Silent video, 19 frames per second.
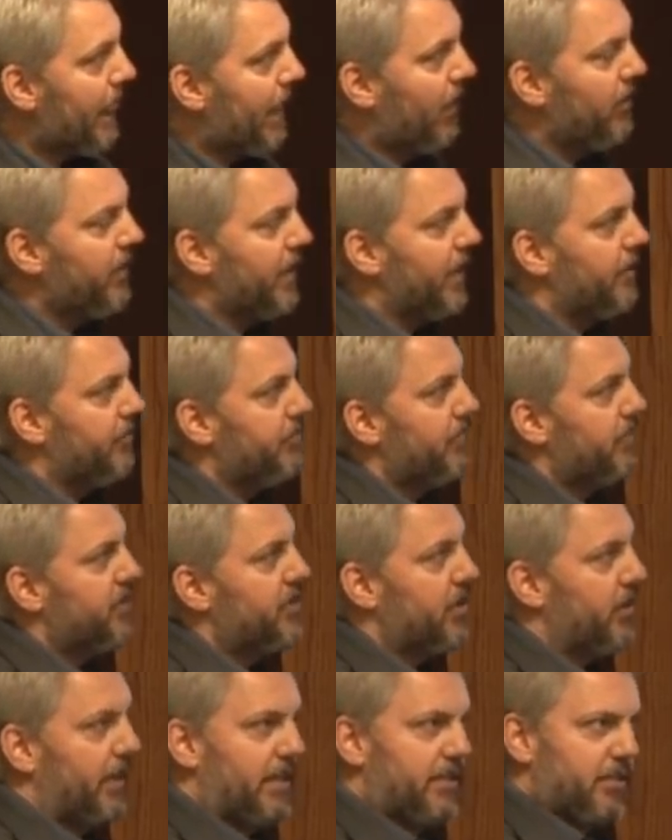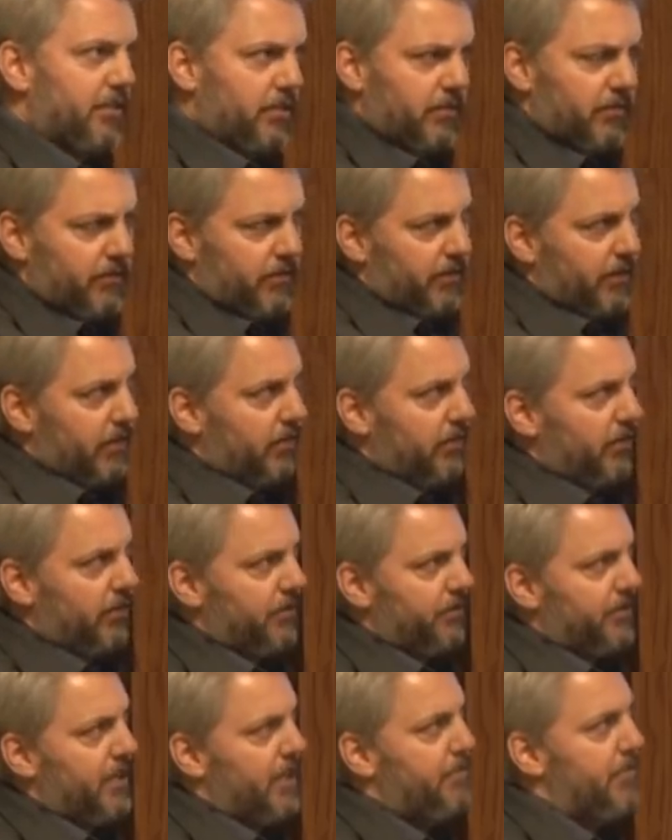Okay, so there's a
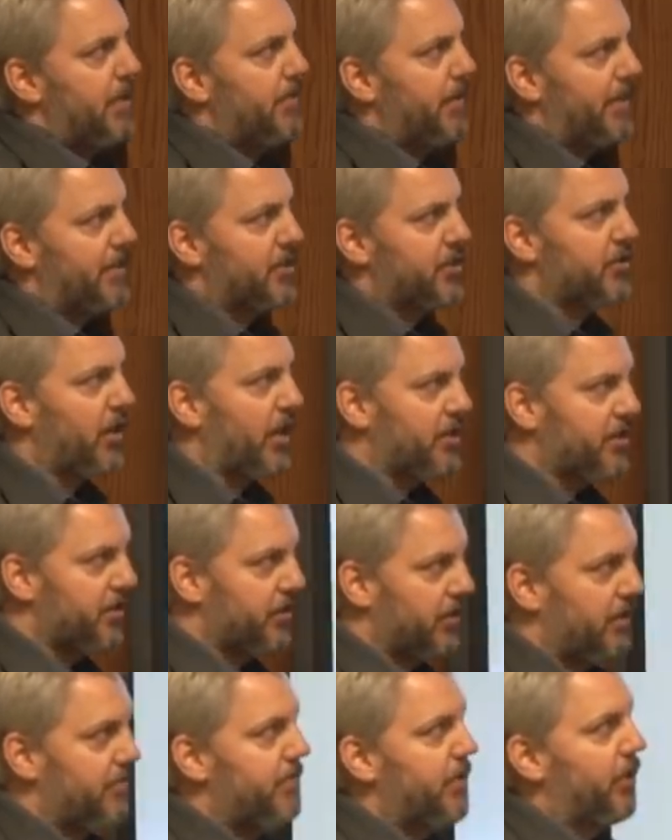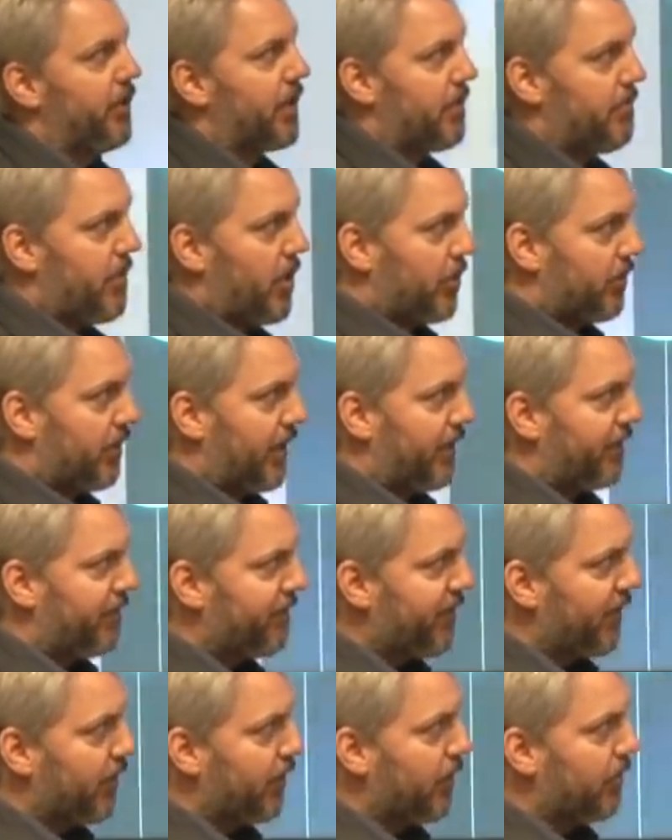little, tidbit about structure and building a moat around the
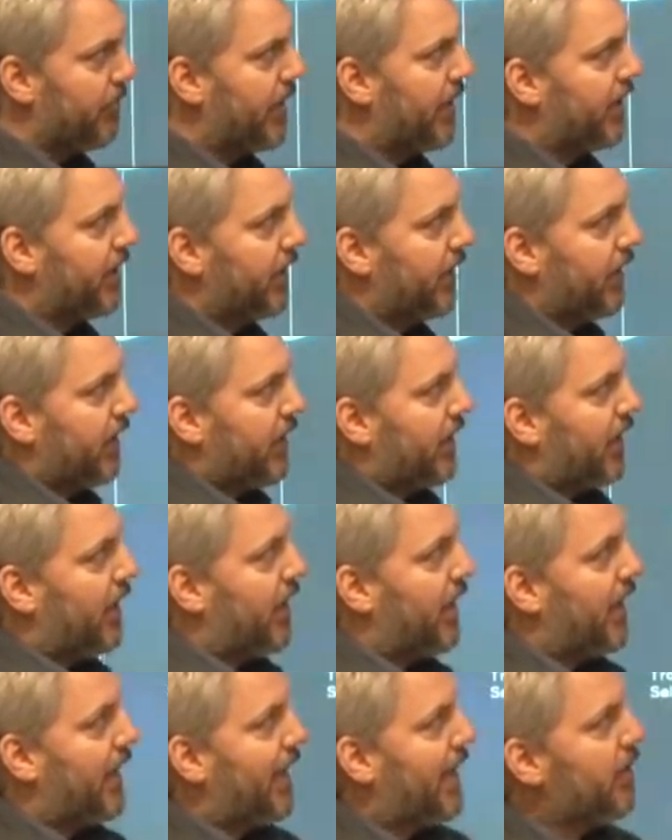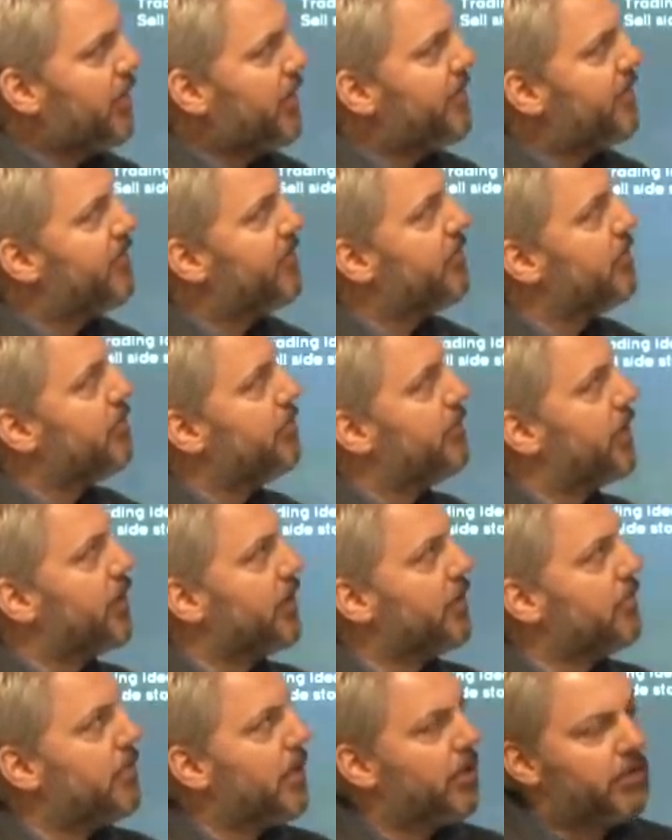firm. Uh, how do we
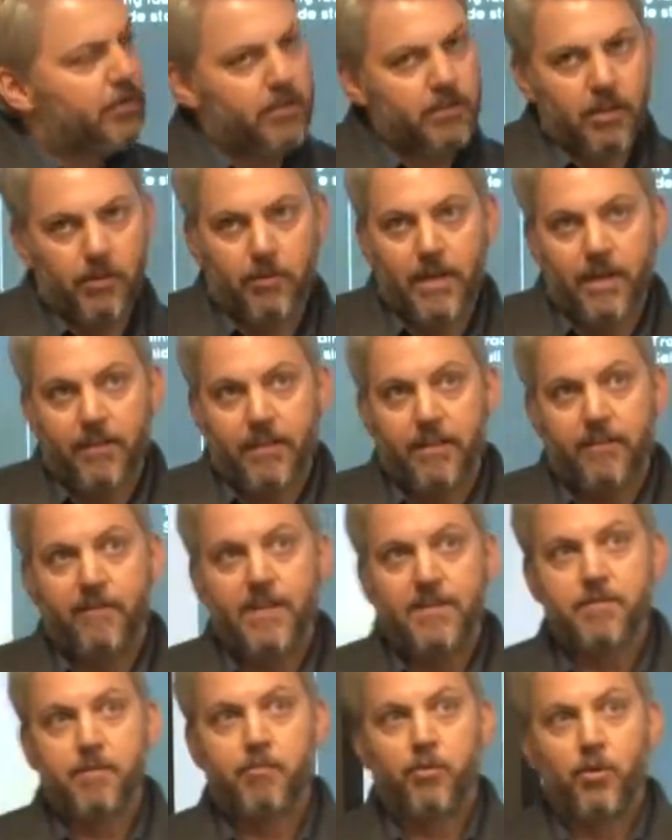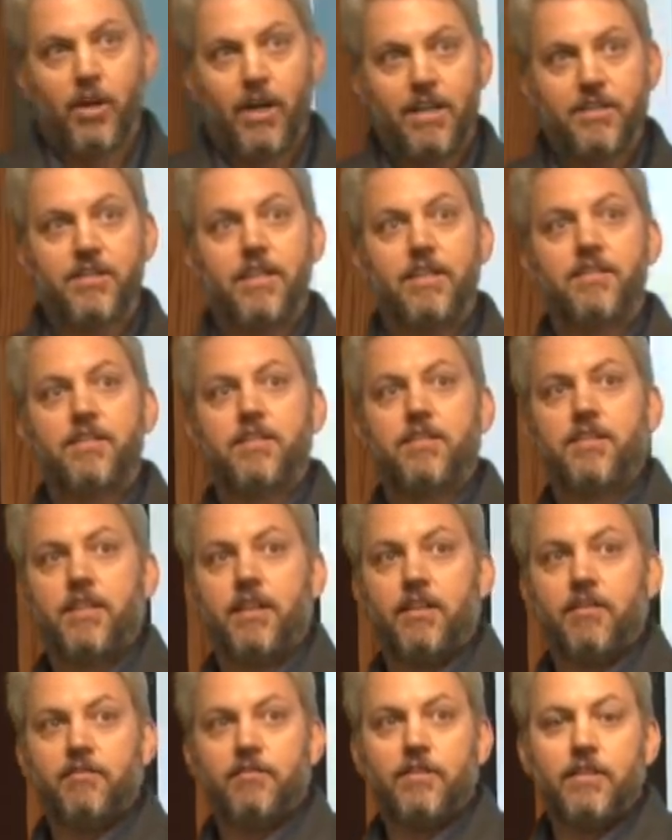build a moat around the investment process
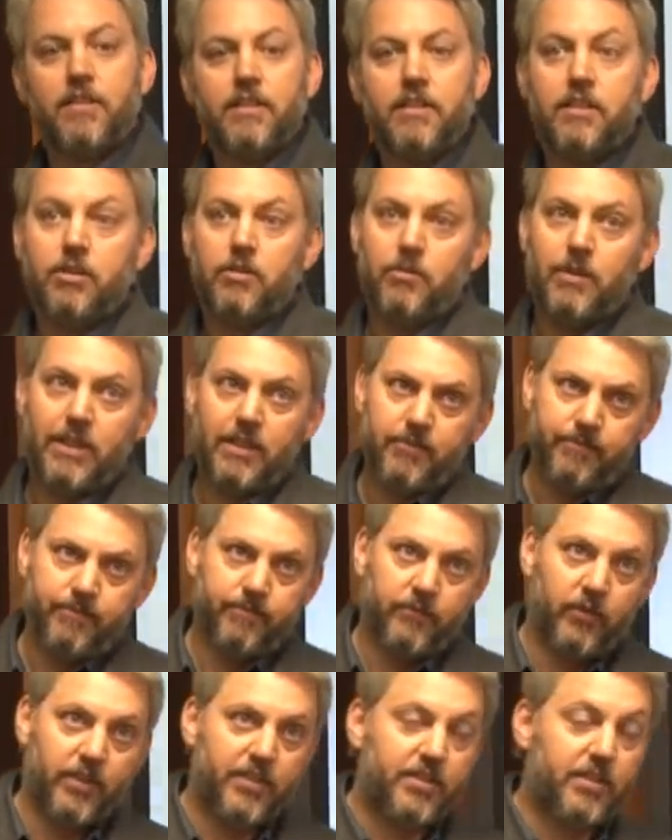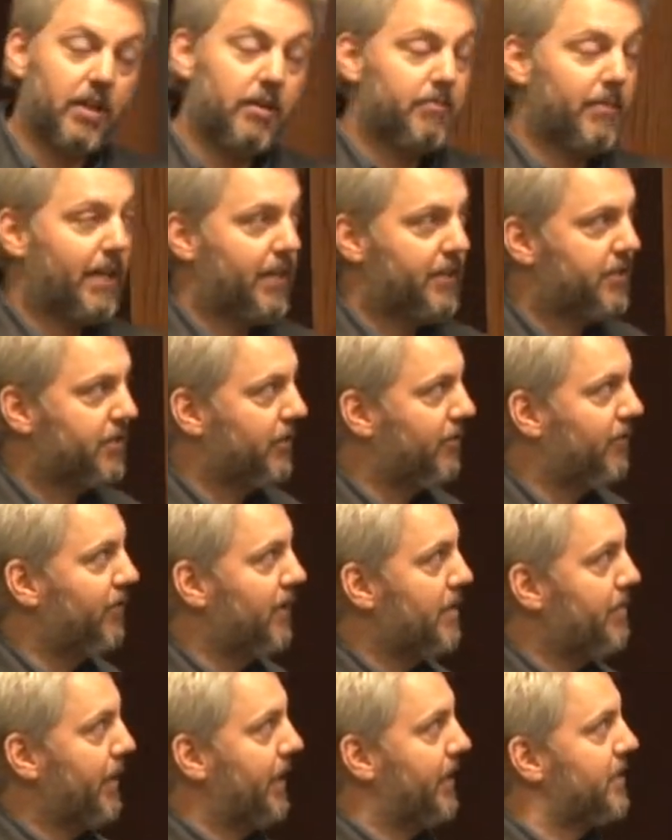itself? Well, let's start by sort of
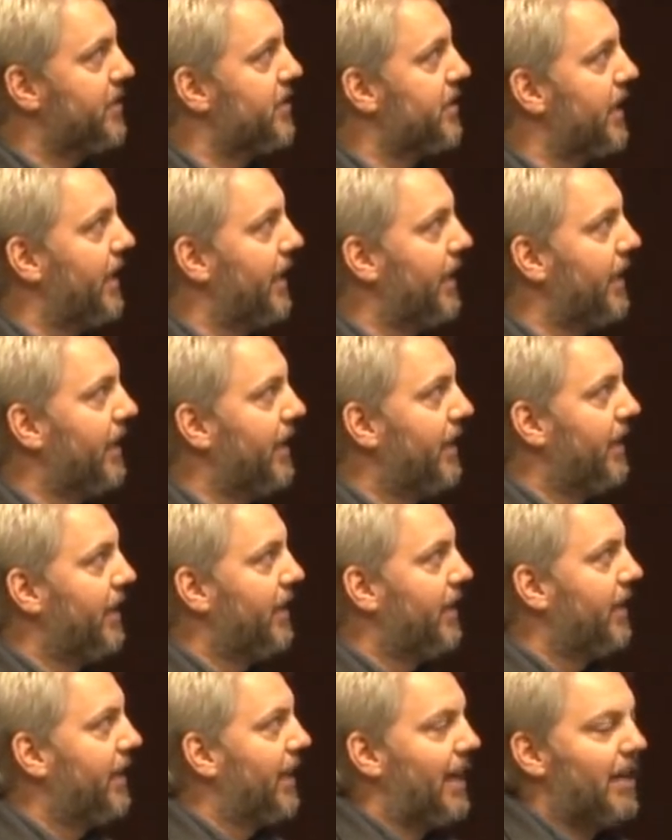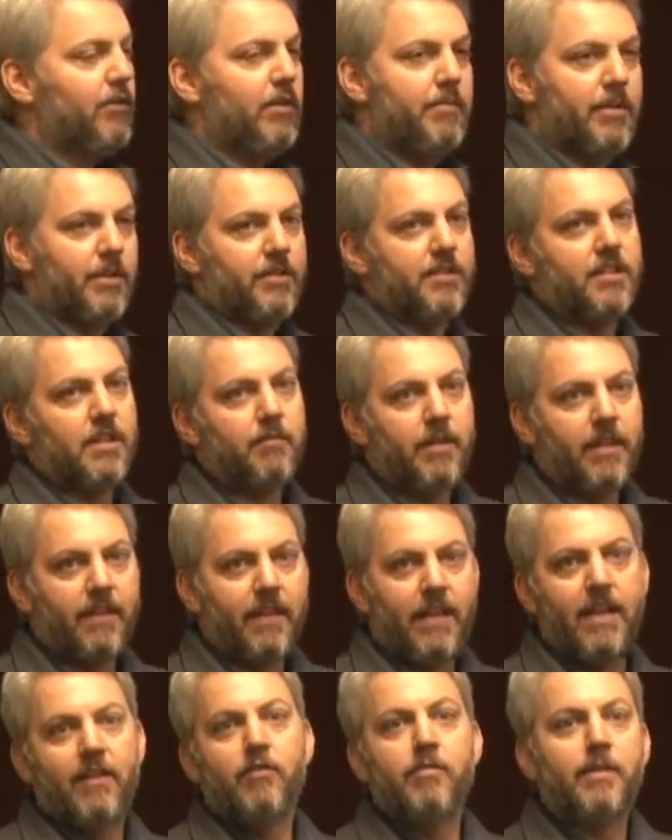flipping it and saying, how do we build something
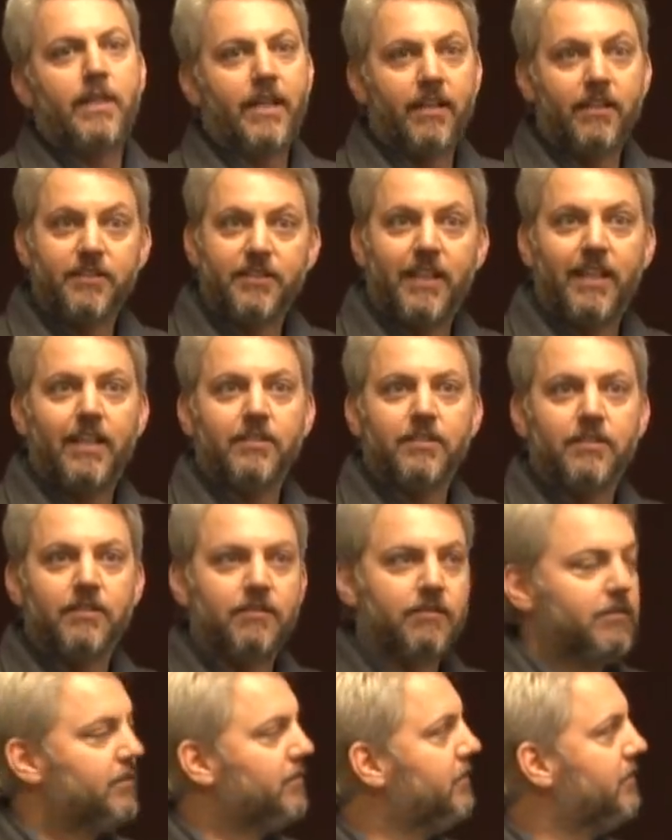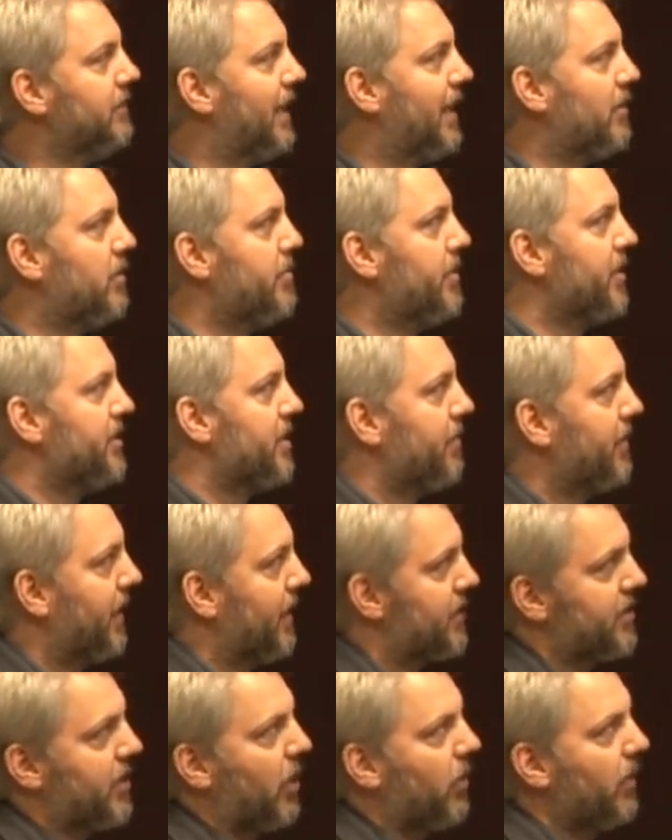that everybody else has? How do we build something
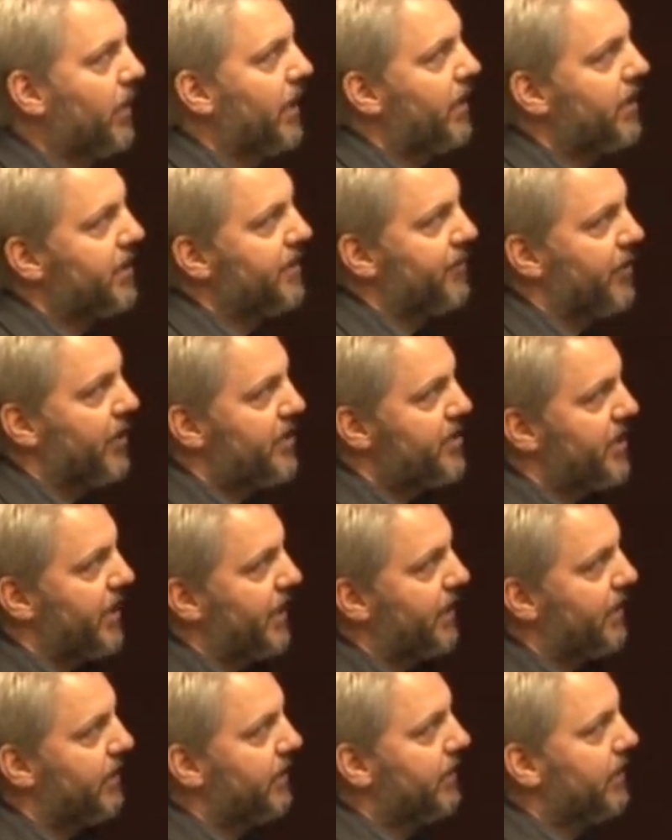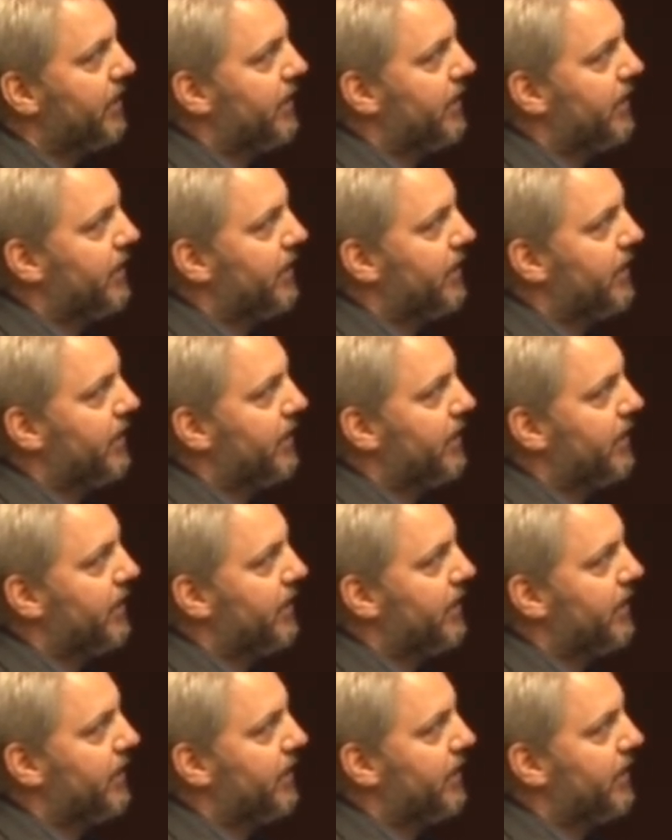that's totally undifferentiated?